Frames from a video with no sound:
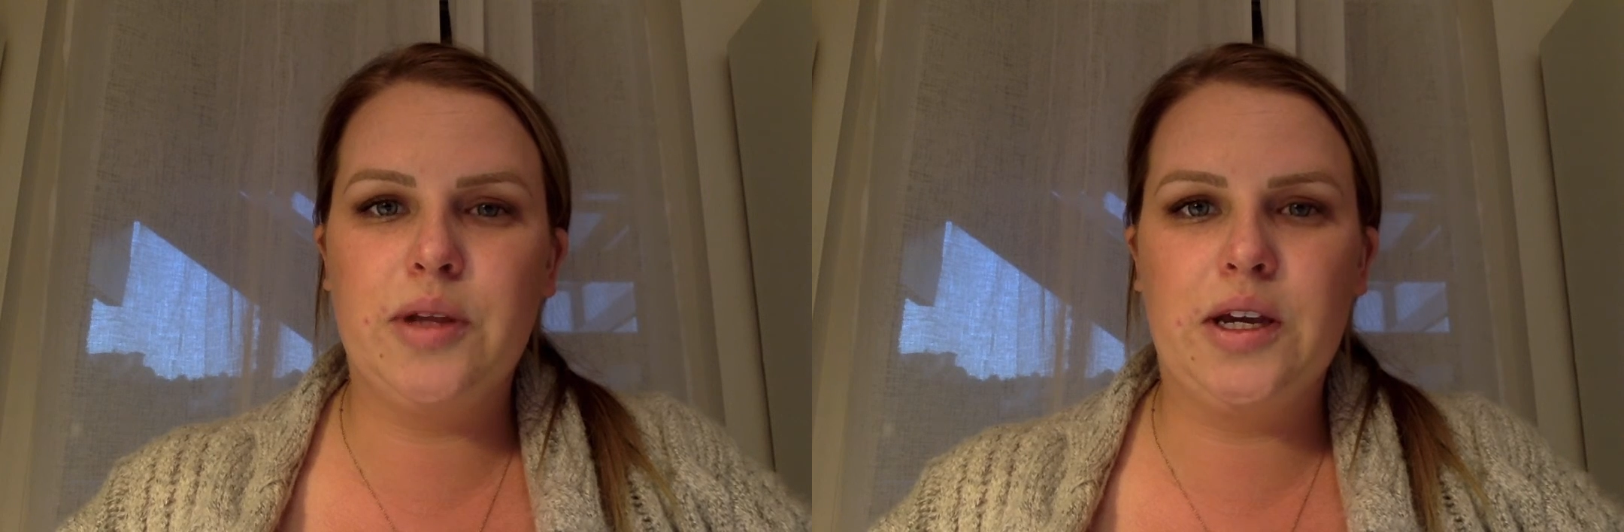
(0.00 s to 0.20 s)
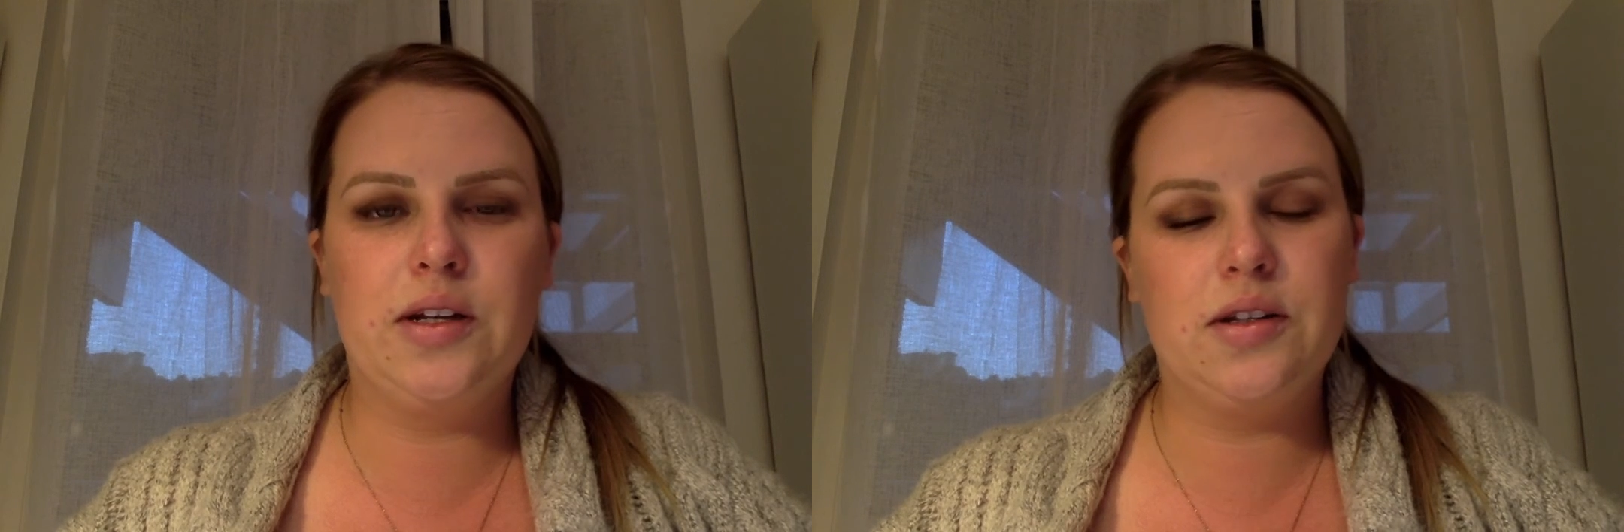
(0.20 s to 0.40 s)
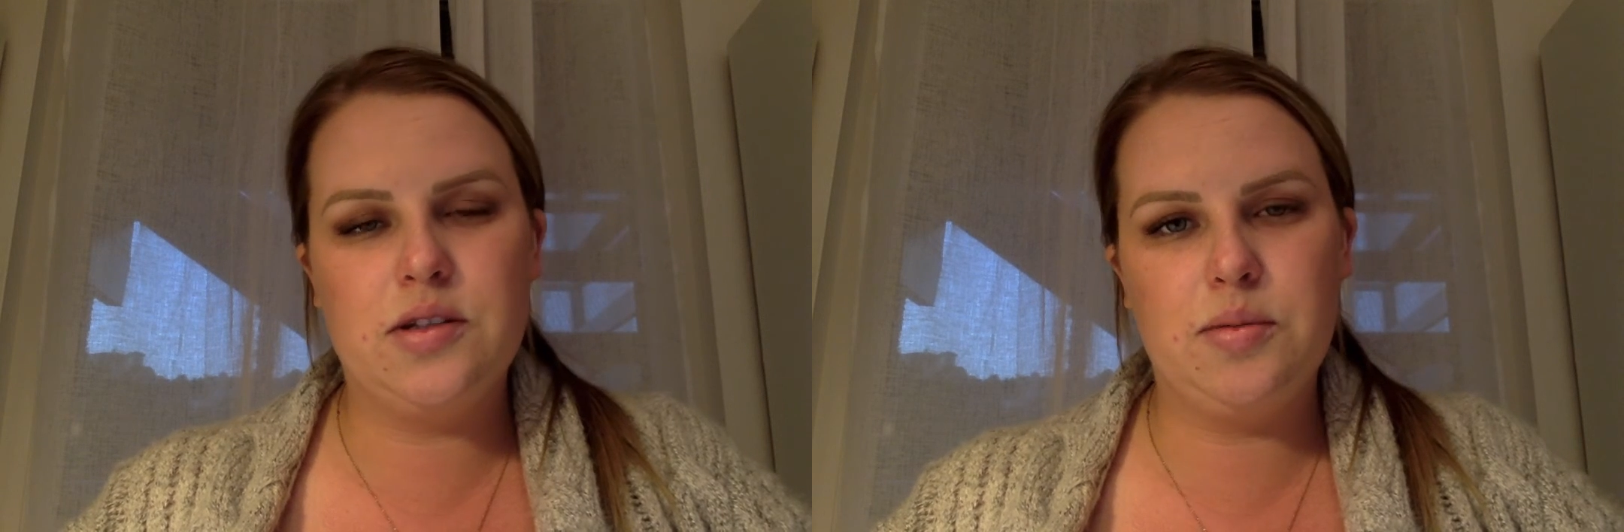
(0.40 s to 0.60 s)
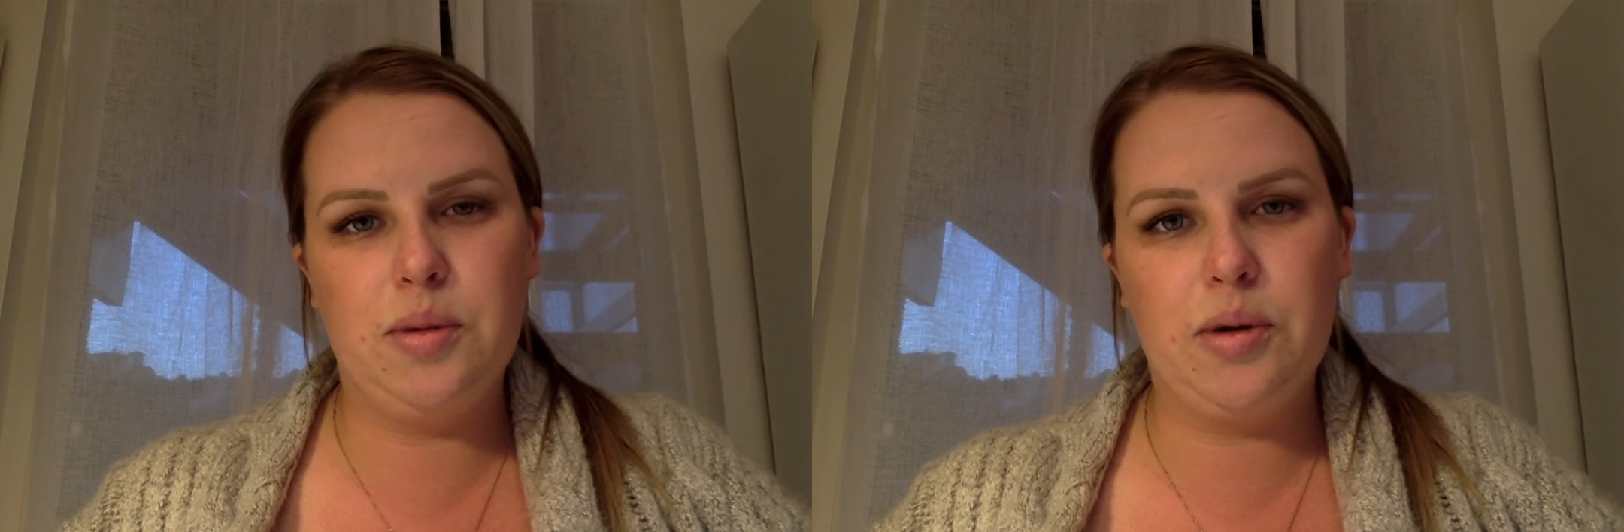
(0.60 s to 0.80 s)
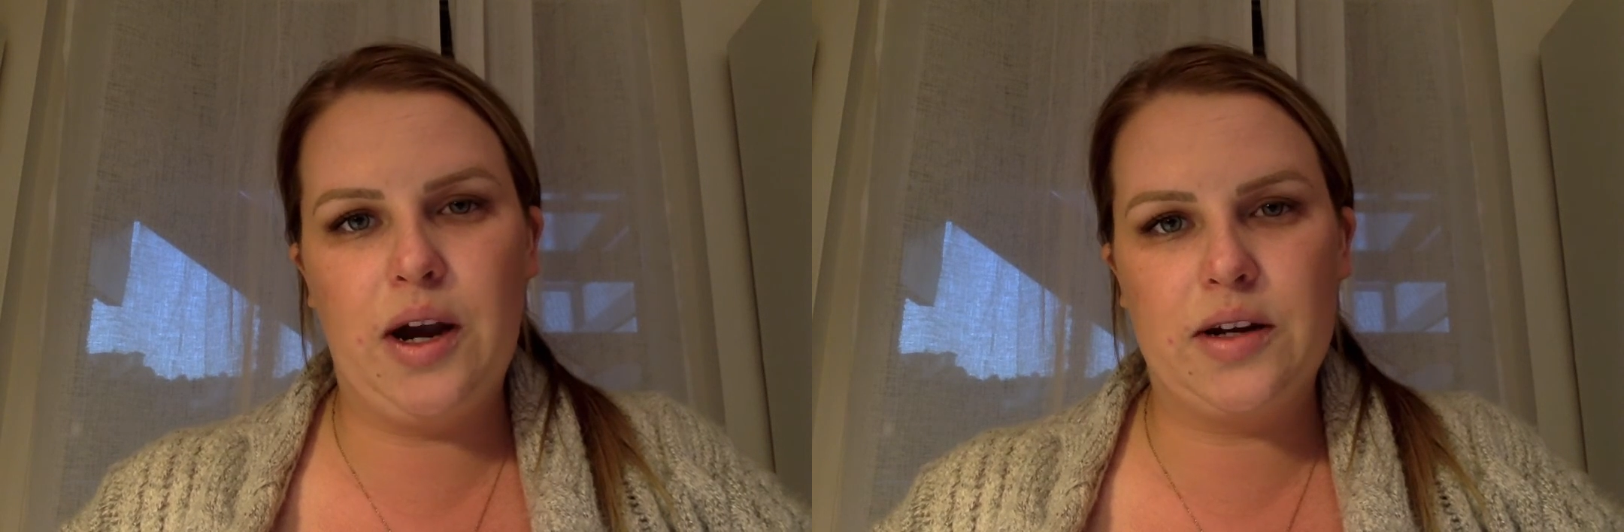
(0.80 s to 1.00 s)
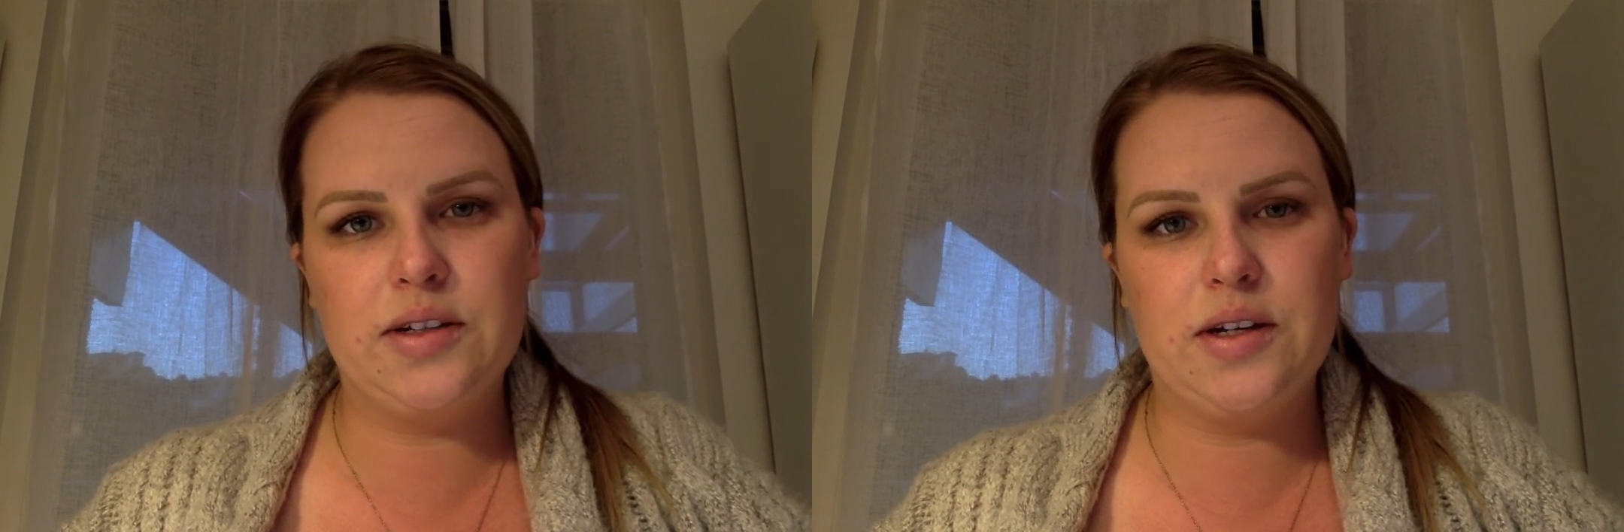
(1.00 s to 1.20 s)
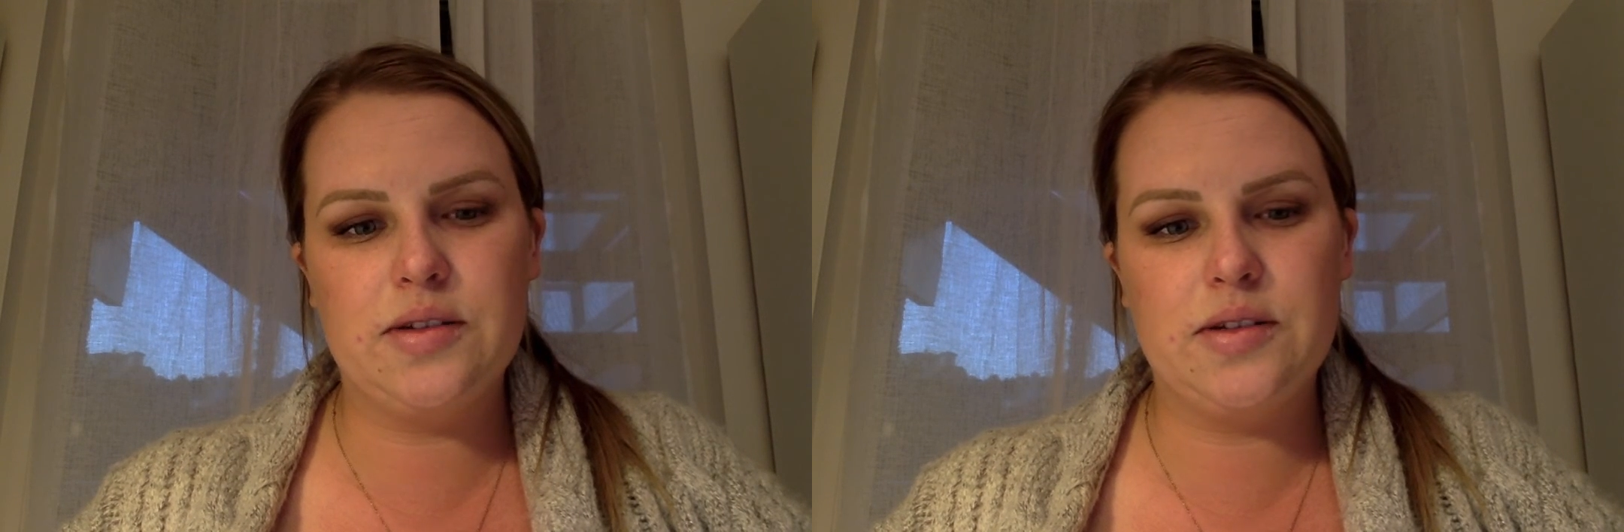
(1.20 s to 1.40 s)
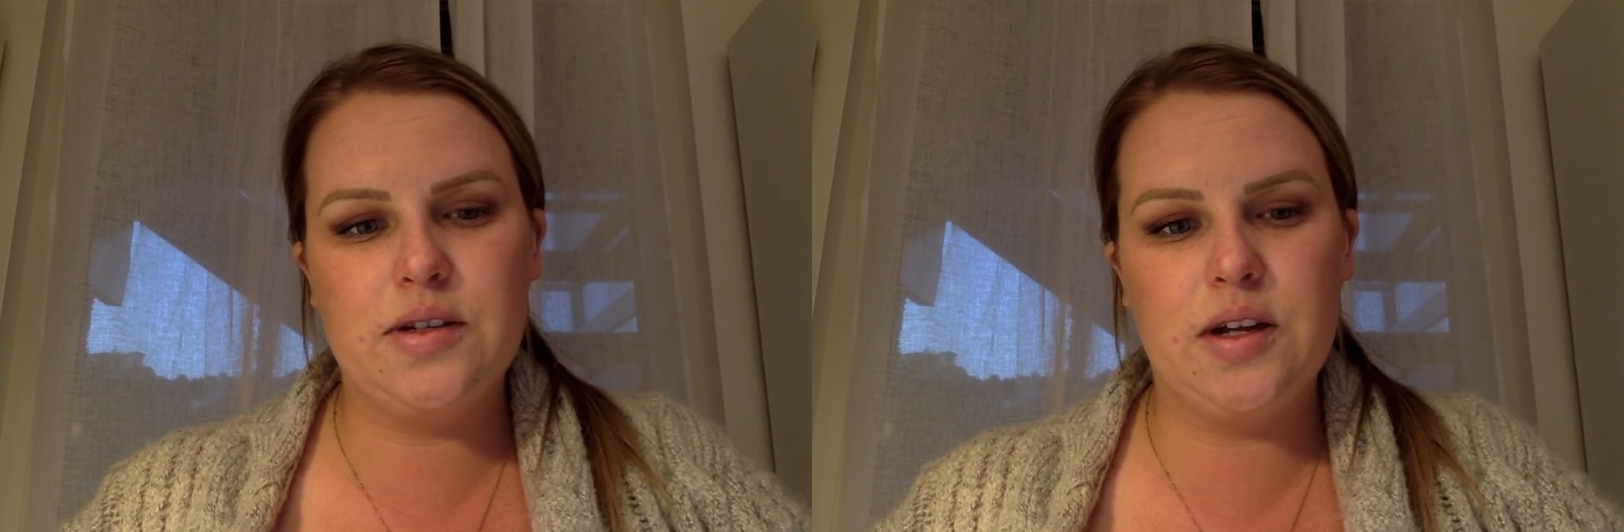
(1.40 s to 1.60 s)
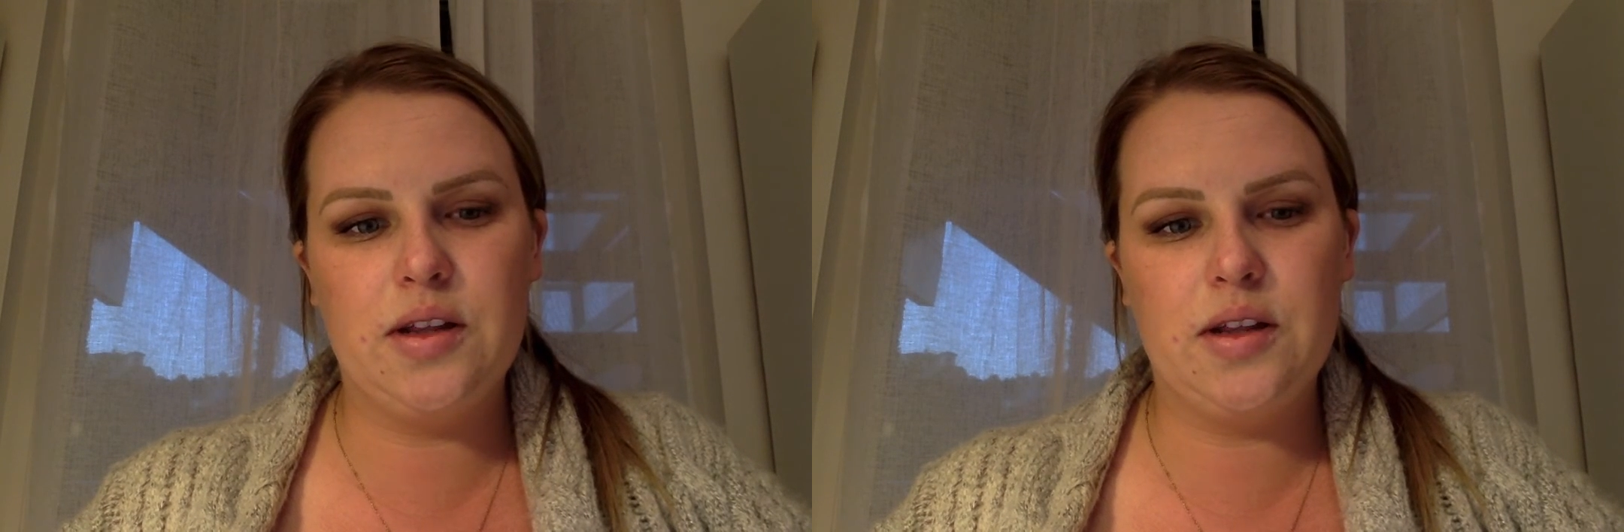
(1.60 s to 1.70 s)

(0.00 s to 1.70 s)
Like, it needs to be practiced